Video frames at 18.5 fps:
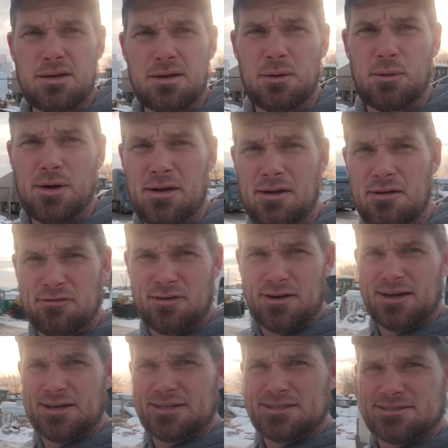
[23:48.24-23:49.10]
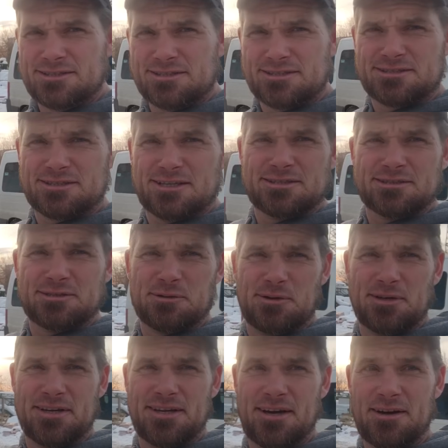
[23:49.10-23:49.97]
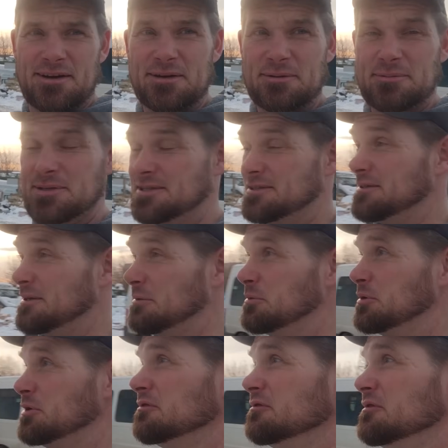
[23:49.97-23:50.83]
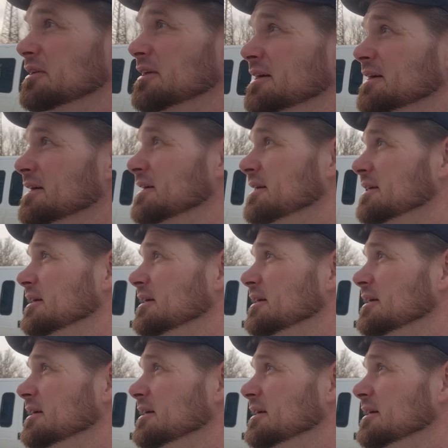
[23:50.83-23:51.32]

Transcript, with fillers: a little while to find. You can see the sun's going down there, but it's still a beautiful day.